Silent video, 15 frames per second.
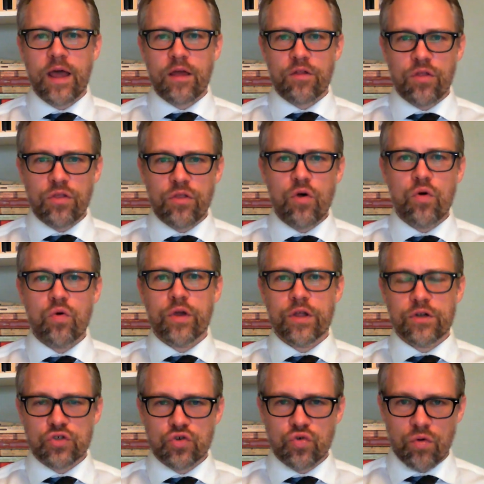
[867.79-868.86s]
has no
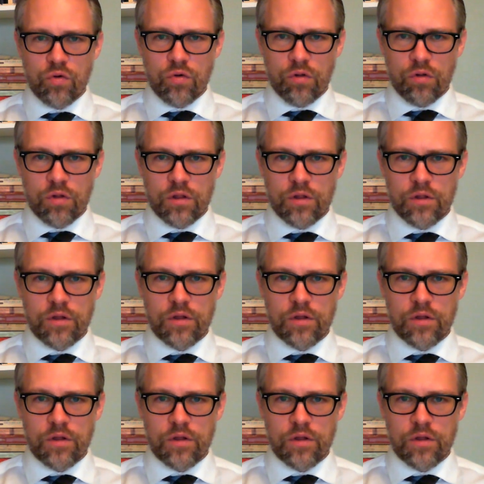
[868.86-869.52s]
control